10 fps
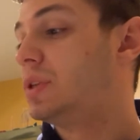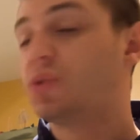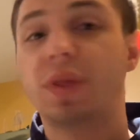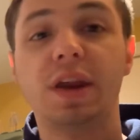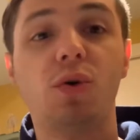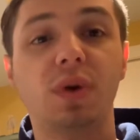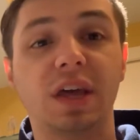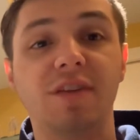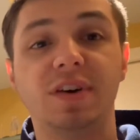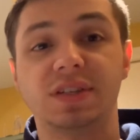So they don't
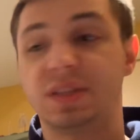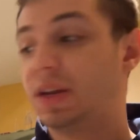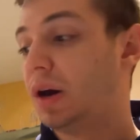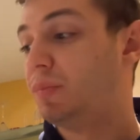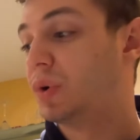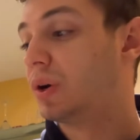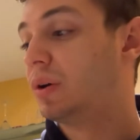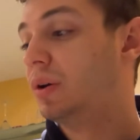give us the number.